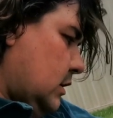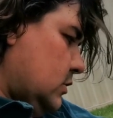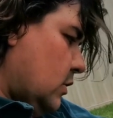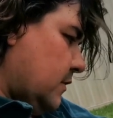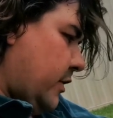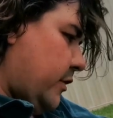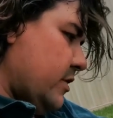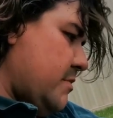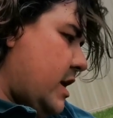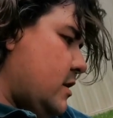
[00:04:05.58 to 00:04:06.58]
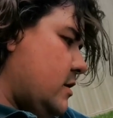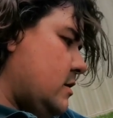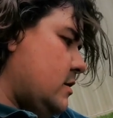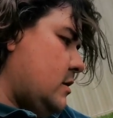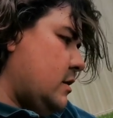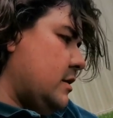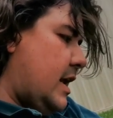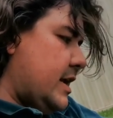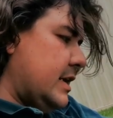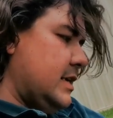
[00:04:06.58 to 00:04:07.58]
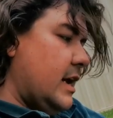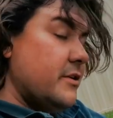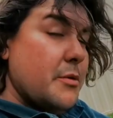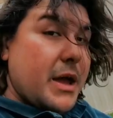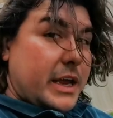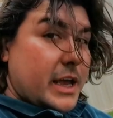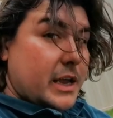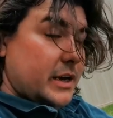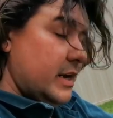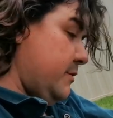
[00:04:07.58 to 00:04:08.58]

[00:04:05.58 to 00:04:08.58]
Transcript: torque converter in the bin. That needs to go into the backyard and get